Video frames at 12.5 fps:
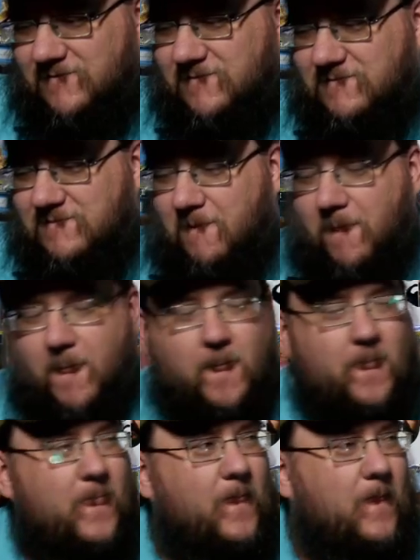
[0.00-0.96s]

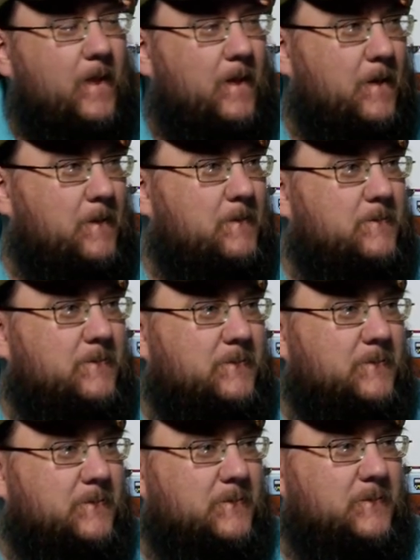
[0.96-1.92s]

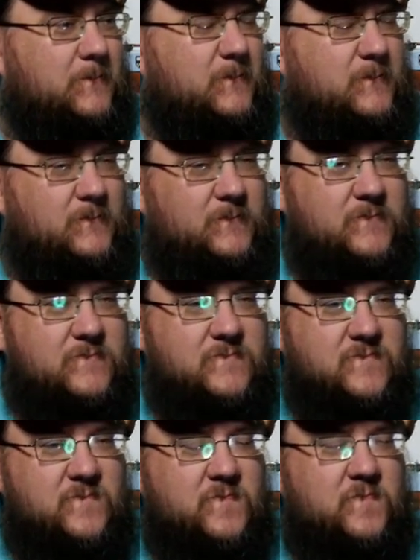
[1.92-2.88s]

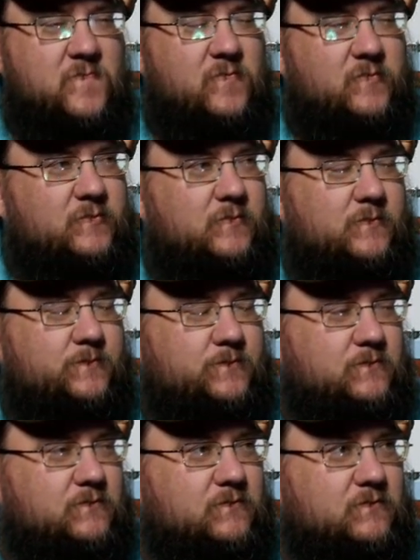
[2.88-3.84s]

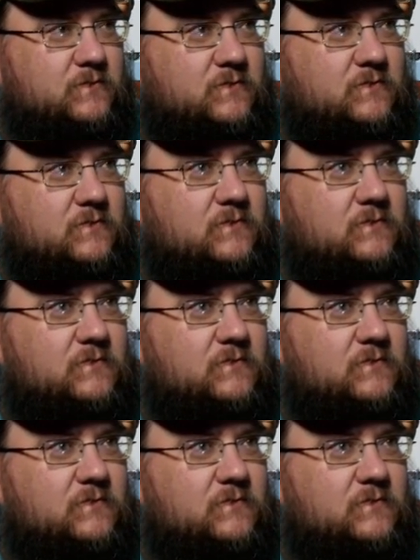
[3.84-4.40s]
This person isn't speaking.